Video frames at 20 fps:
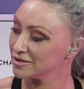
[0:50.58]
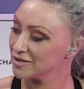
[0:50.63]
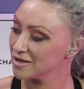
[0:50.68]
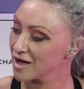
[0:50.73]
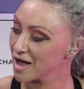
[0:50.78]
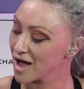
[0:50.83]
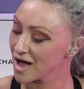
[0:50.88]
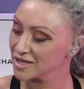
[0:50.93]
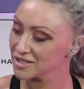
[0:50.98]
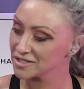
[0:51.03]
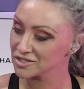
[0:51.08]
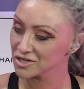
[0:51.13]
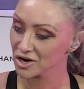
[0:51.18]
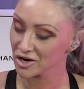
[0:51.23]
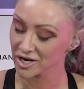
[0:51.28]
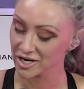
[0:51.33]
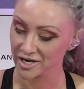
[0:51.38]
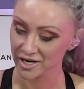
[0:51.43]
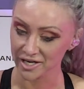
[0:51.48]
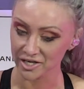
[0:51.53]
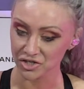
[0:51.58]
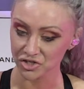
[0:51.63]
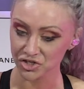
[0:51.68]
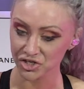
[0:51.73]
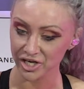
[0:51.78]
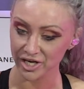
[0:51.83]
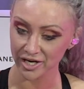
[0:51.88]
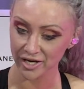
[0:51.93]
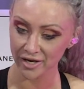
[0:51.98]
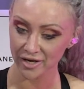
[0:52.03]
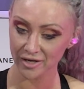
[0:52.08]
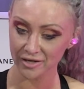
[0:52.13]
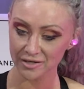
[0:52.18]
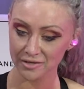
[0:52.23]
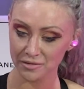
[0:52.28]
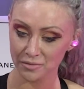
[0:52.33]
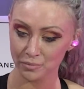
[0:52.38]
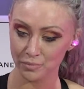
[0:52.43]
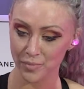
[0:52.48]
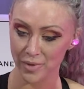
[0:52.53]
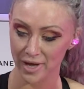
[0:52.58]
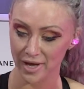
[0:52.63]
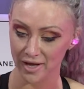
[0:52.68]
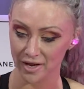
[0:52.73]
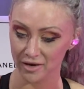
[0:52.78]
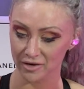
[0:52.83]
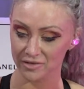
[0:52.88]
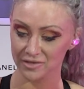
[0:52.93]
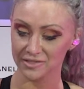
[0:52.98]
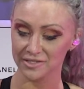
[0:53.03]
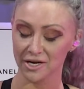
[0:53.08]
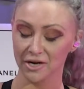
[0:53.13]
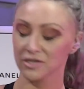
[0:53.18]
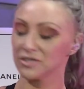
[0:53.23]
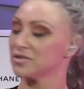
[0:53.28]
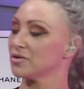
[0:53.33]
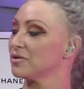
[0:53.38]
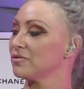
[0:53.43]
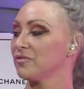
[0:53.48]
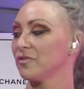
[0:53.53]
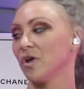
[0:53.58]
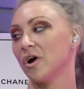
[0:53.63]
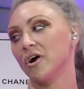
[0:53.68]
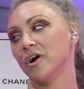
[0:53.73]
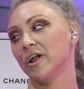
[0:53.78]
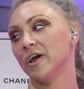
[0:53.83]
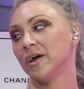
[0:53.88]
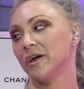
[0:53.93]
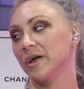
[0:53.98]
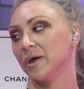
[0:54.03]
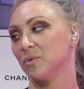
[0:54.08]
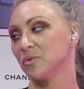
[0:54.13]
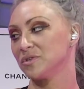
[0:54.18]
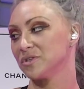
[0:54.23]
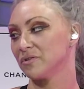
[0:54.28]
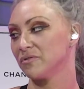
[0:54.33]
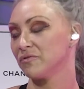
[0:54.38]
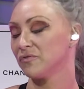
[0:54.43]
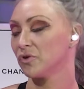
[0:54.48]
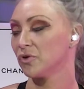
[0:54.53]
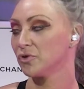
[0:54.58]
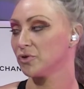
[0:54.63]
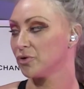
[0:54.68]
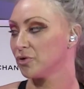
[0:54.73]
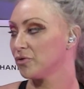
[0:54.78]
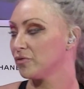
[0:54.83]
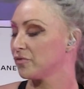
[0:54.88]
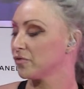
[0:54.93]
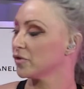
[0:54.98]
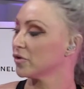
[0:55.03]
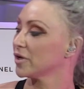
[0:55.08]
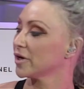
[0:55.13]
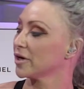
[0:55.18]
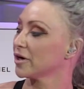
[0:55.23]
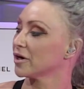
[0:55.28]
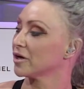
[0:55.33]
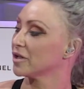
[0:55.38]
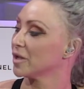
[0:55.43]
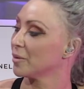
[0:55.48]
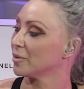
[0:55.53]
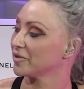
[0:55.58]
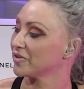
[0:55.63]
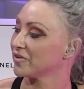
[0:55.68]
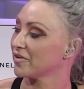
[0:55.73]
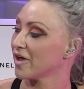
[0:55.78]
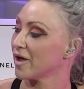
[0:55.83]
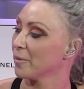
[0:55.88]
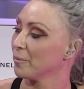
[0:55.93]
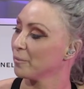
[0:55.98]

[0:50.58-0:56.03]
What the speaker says: I started in Cheetah in Sarasota, Florida. It was a full nude, full liquor club at the time.